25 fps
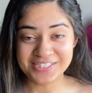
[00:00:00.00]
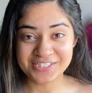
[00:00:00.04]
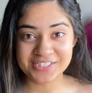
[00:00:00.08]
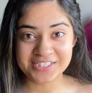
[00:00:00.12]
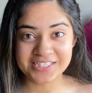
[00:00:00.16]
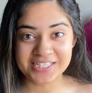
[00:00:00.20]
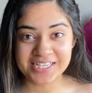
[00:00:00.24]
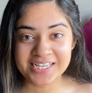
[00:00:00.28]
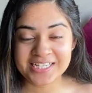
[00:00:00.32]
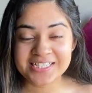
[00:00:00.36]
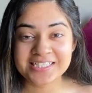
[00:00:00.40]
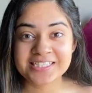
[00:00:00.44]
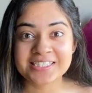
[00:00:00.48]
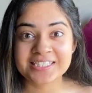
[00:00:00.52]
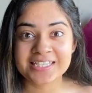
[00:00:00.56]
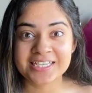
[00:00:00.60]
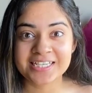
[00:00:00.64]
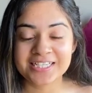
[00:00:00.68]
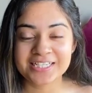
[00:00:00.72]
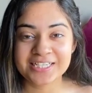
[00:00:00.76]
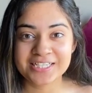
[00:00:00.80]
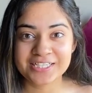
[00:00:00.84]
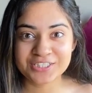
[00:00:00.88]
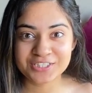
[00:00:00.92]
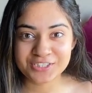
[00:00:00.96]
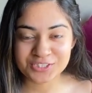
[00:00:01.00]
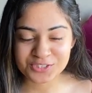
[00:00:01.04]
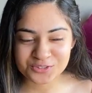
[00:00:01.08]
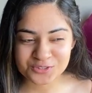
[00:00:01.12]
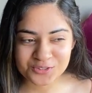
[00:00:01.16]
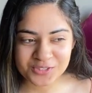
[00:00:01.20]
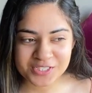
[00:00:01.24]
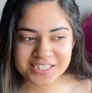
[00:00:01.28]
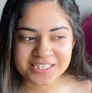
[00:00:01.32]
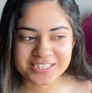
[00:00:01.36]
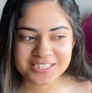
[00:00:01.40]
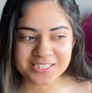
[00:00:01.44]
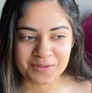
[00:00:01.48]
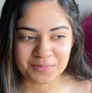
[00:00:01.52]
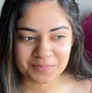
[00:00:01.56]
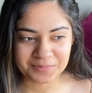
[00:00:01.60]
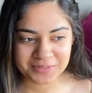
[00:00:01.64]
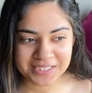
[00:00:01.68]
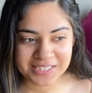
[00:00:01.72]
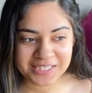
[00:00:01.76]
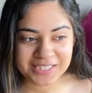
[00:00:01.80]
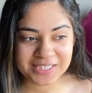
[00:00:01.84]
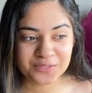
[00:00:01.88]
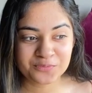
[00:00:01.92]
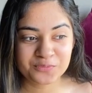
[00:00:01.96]
Today's skin issue is
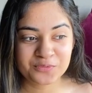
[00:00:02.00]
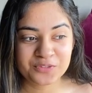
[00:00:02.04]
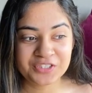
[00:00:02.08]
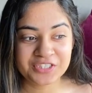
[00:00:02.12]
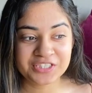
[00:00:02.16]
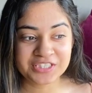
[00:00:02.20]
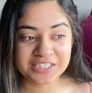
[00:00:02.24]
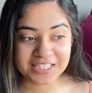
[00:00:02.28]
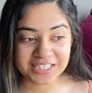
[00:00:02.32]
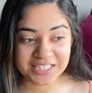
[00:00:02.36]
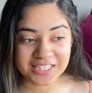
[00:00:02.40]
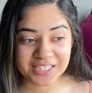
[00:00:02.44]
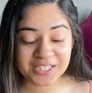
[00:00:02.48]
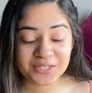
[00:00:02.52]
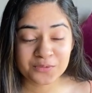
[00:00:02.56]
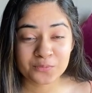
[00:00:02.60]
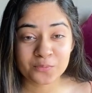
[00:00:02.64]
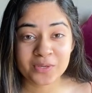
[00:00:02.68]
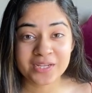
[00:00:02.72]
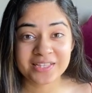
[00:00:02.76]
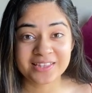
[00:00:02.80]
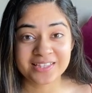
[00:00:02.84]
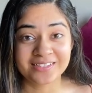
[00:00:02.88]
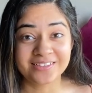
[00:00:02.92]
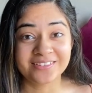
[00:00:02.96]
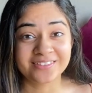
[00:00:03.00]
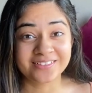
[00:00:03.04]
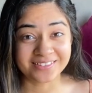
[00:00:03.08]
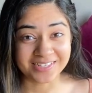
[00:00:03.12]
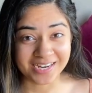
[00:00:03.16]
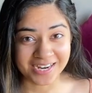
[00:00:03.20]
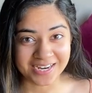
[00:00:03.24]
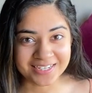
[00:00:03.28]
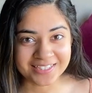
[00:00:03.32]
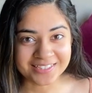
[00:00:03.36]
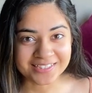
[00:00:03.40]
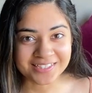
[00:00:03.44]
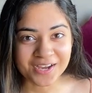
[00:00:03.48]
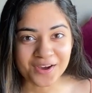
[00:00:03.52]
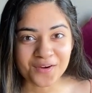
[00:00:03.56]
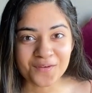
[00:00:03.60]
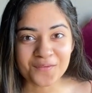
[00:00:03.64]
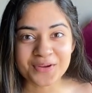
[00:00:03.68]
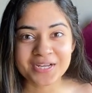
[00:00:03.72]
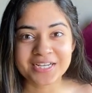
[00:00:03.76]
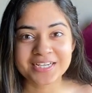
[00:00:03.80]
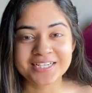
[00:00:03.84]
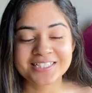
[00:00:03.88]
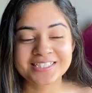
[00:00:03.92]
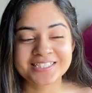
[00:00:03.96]
something that we're dealing with right now.
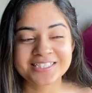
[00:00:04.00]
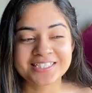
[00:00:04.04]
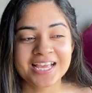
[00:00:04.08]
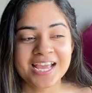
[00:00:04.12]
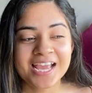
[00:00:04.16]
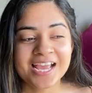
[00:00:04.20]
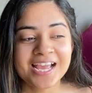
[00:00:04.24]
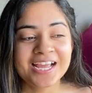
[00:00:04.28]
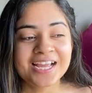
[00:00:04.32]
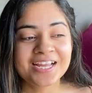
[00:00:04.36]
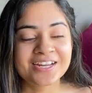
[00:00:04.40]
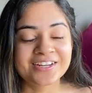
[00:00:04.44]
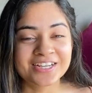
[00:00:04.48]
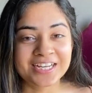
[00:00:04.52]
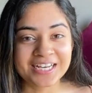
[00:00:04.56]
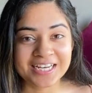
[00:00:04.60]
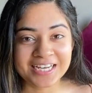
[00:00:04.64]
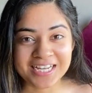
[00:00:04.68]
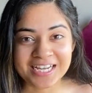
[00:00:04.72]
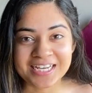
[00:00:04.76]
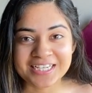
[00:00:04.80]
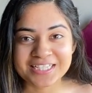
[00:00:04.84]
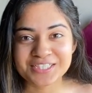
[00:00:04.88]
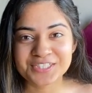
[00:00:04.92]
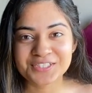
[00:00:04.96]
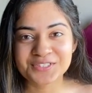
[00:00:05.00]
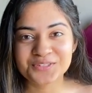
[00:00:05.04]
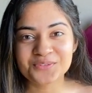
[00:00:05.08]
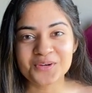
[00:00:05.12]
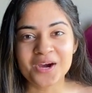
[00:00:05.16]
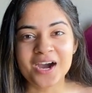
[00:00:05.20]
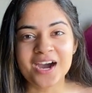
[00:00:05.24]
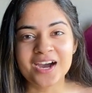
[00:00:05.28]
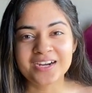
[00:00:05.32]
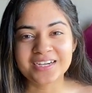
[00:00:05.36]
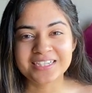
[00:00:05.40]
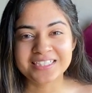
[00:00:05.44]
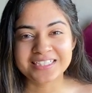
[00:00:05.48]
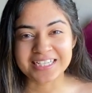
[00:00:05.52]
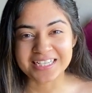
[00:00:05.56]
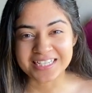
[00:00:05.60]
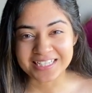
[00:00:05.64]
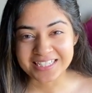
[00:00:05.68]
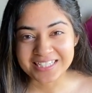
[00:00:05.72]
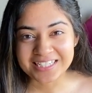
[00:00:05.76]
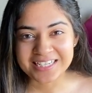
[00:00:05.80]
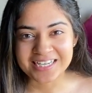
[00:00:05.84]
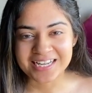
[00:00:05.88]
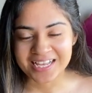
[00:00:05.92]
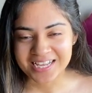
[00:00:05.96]
It is related to our
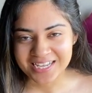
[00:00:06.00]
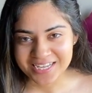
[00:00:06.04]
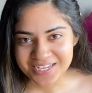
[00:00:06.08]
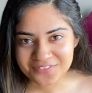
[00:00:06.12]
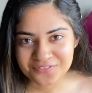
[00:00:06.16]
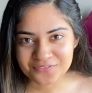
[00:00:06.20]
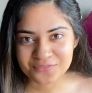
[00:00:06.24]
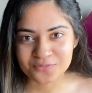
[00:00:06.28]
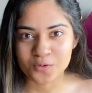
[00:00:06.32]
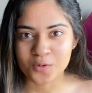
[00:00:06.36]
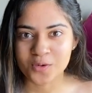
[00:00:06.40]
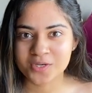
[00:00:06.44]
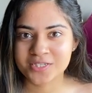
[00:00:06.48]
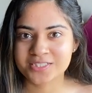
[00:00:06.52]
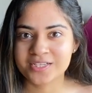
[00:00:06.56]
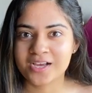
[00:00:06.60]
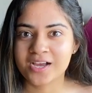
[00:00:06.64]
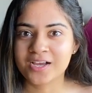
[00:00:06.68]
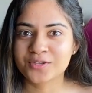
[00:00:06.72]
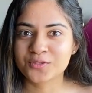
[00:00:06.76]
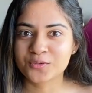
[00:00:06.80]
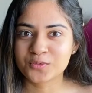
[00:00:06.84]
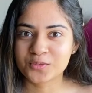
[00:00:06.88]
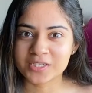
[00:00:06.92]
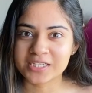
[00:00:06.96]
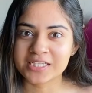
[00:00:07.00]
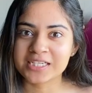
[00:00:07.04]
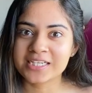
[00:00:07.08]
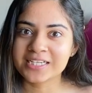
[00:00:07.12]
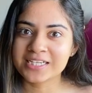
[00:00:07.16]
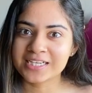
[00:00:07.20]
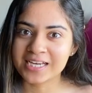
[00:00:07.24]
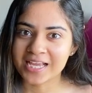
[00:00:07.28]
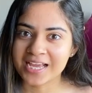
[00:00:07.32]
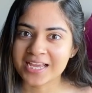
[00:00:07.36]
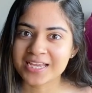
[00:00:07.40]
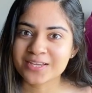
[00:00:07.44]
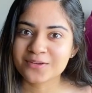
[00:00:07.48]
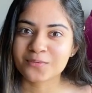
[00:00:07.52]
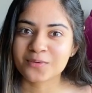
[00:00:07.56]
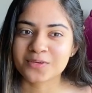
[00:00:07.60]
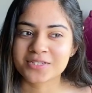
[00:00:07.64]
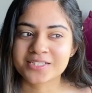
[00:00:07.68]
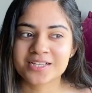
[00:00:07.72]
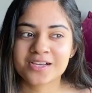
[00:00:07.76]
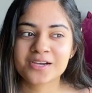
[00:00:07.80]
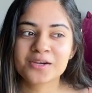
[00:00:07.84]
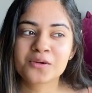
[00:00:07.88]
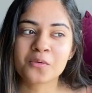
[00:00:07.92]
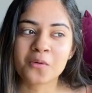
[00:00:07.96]
daily life. What's our routine like?
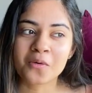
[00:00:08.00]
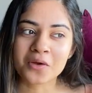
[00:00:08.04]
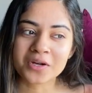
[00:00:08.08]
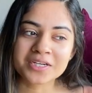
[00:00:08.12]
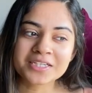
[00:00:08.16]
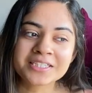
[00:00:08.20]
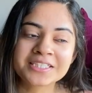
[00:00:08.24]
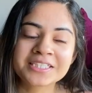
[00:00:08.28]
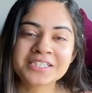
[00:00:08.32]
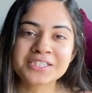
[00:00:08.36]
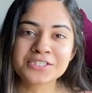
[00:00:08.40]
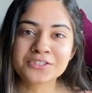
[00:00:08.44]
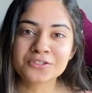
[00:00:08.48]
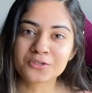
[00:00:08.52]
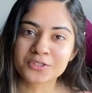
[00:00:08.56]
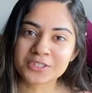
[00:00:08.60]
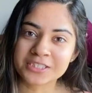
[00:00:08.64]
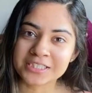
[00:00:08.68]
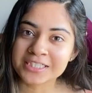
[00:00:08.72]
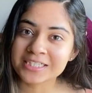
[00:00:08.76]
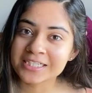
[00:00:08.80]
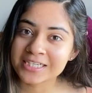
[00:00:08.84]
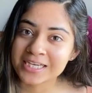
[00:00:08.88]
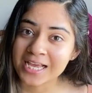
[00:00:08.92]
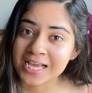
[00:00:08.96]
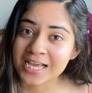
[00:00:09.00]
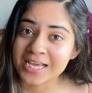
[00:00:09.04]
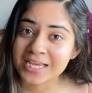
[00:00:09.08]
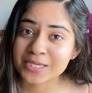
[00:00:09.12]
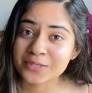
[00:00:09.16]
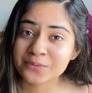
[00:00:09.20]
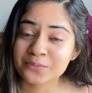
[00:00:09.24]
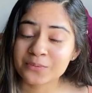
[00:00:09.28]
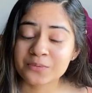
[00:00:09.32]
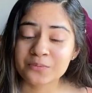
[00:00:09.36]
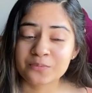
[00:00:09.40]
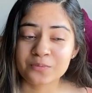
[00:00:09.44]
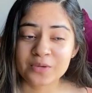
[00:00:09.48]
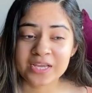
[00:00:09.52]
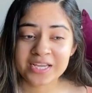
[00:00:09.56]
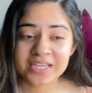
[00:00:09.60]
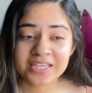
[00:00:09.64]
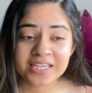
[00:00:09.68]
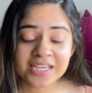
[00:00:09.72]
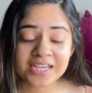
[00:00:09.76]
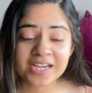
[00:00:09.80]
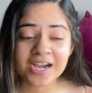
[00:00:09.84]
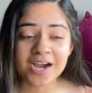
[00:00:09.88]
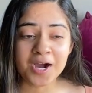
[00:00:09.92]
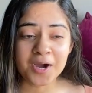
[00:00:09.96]
What's our quarantine routine like? We're
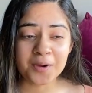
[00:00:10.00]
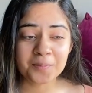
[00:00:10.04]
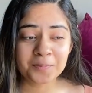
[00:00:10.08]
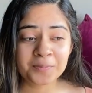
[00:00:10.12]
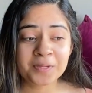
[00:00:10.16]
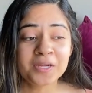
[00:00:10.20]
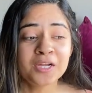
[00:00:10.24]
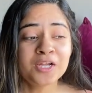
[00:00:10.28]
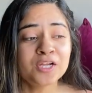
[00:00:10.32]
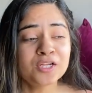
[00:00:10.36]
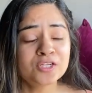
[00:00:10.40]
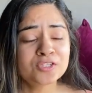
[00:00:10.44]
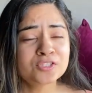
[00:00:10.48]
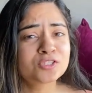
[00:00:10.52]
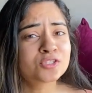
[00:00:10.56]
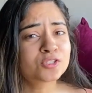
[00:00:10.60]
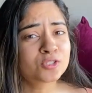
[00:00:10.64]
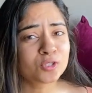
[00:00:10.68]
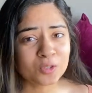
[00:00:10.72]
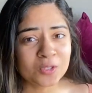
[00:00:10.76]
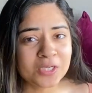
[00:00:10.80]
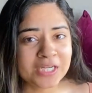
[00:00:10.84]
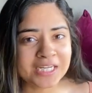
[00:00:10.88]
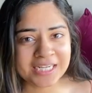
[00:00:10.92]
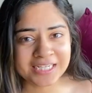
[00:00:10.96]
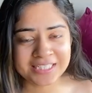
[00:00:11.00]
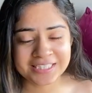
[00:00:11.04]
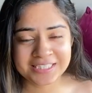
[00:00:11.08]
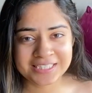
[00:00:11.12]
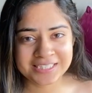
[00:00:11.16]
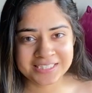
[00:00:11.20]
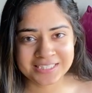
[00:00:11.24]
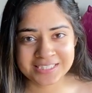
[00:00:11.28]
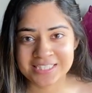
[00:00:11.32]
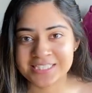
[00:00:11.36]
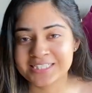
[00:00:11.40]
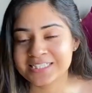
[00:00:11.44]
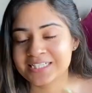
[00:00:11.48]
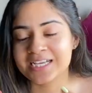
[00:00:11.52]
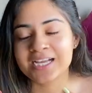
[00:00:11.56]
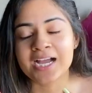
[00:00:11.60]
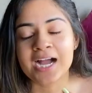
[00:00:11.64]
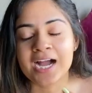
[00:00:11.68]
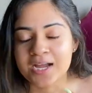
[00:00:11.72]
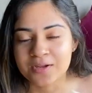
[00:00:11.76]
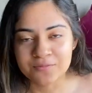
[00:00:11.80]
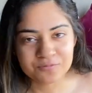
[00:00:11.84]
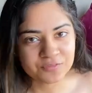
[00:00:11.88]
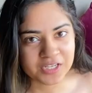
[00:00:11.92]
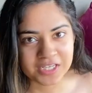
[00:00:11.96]
waking up so late these days. Like
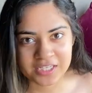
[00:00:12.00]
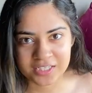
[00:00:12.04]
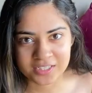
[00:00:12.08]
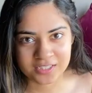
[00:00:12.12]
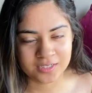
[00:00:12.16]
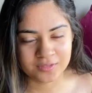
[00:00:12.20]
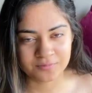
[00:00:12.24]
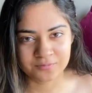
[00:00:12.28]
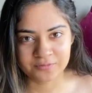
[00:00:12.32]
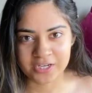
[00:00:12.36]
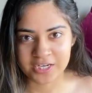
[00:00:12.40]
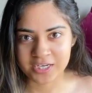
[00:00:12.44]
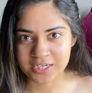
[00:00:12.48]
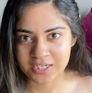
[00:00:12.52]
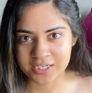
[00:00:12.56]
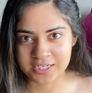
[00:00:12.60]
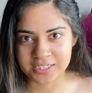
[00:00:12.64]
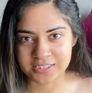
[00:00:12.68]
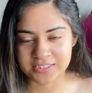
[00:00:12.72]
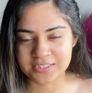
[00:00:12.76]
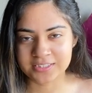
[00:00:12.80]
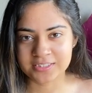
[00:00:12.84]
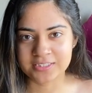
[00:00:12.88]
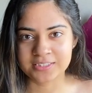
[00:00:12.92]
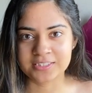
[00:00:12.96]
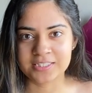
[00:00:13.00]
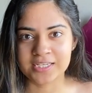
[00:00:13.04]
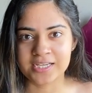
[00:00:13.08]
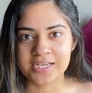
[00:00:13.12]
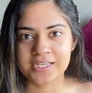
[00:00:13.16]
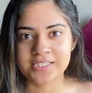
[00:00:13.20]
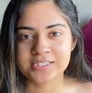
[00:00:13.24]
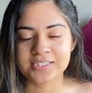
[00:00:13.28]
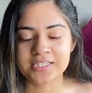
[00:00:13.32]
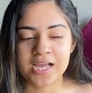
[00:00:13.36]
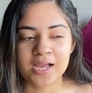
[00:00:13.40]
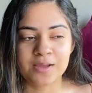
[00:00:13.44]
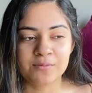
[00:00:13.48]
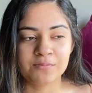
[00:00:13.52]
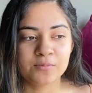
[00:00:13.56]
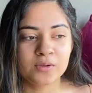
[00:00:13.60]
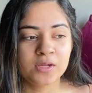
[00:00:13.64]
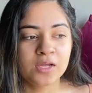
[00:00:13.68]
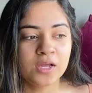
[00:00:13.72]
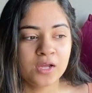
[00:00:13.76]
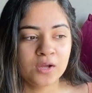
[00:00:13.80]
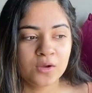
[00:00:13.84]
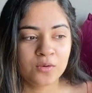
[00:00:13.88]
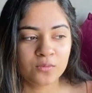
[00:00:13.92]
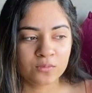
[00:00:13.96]
I'm waking up very late these days. I'm
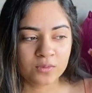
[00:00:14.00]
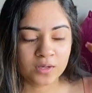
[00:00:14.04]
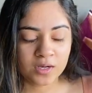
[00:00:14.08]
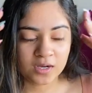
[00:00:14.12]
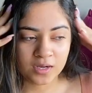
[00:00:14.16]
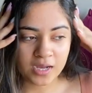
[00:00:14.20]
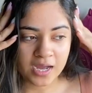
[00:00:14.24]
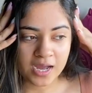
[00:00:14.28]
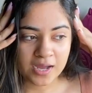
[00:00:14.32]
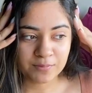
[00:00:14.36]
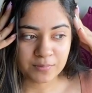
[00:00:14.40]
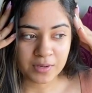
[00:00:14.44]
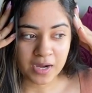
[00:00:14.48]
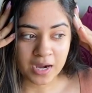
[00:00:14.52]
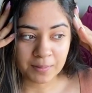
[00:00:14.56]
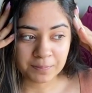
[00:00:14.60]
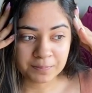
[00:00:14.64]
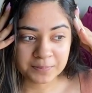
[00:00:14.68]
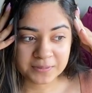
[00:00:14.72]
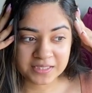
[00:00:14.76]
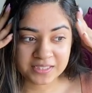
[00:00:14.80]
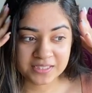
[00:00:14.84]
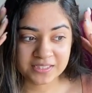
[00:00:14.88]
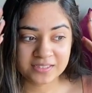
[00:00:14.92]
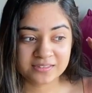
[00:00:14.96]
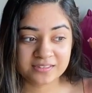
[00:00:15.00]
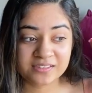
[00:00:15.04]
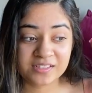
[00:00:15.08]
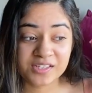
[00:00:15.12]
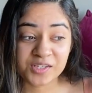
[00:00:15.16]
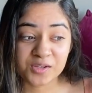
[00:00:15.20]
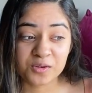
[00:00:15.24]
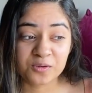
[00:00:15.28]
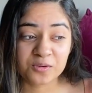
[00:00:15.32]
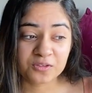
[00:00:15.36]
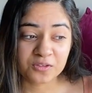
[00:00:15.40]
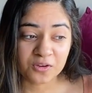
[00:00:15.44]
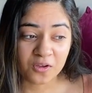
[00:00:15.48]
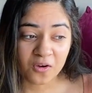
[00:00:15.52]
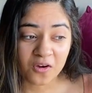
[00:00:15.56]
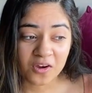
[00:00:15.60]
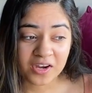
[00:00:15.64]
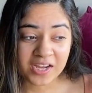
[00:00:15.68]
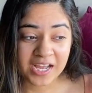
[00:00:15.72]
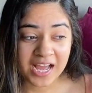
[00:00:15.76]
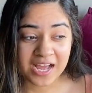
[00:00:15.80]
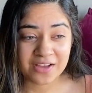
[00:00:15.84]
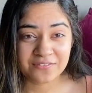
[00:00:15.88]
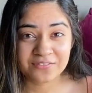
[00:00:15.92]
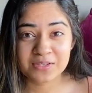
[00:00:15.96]
up till 3 o'clock
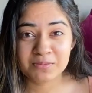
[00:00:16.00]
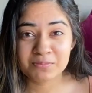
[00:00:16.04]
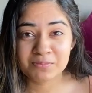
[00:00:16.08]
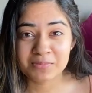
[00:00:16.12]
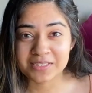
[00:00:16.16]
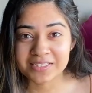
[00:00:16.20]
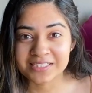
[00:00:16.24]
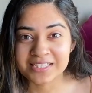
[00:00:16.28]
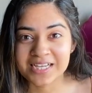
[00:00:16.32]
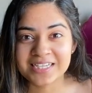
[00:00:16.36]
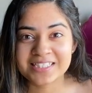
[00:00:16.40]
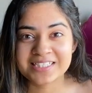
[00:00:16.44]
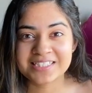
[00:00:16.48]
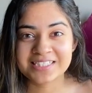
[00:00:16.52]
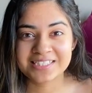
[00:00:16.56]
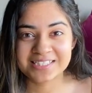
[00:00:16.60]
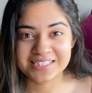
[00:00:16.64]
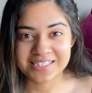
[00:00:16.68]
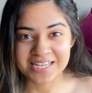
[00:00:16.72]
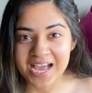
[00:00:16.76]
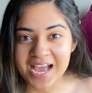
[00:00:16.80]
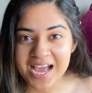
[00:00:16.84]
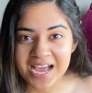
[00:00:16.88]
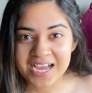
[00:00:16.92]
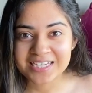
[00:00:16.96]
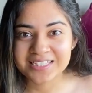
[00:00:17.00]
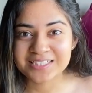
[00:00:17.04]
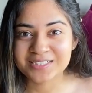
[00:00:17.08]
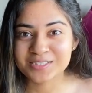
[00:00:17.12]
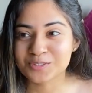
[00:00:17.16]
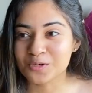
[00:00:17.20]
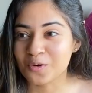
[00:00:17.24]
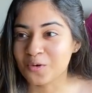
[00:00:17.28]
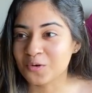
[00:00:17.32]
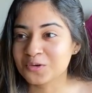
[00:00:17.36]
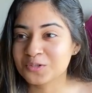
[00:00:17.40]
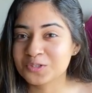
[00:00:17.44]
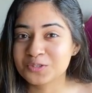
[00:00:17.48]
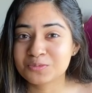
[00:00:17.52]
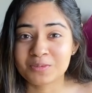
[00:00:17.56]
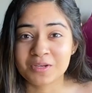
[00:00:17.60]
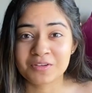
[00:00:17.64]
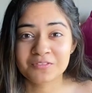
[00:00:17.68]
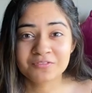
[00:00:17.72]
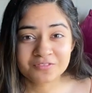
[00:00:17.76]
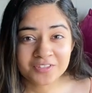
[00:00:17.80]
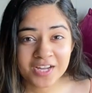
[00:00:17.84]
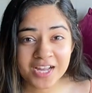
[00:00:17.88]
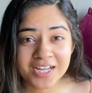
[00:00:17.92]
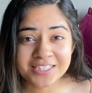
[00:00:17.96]
having midnight snacks, talking to my
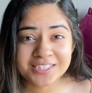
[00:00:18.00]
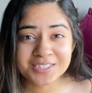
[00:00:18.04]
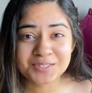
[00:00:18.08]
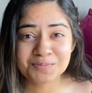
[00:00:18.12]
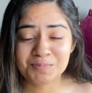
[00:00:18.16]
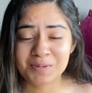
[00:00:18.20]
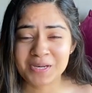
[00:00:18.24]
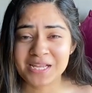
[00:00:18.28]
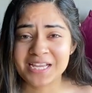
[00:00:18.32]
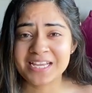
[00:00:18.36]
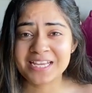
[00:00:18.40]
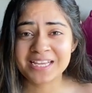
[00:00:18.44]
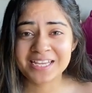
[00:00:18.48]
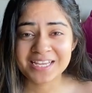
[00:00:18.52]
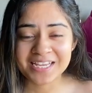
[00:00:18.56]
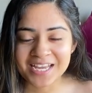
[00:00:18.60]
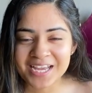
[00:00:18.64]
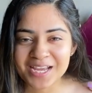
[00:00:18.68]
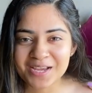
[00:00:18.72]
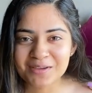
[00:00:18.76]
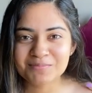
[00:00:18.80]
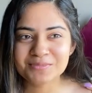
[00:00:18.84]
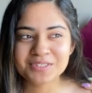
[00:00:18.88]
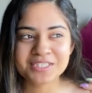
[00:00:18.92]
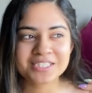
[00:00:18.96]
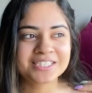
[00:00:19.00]
friends, playing games.